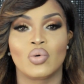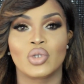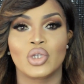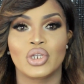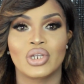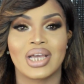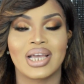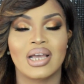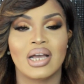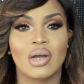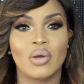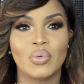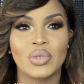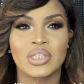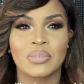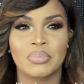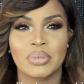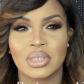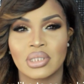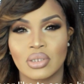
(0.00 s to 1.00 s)
you know, I
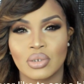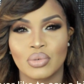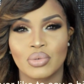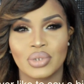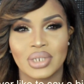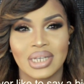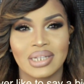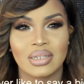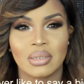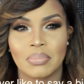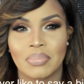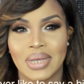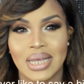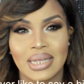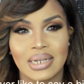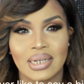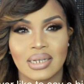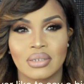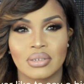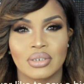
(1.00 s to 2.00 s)
always pick the good and the
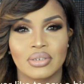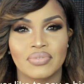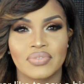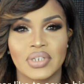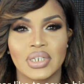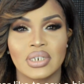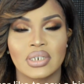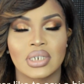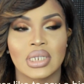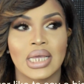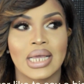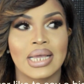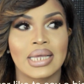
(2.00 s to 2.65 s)
bad out of it.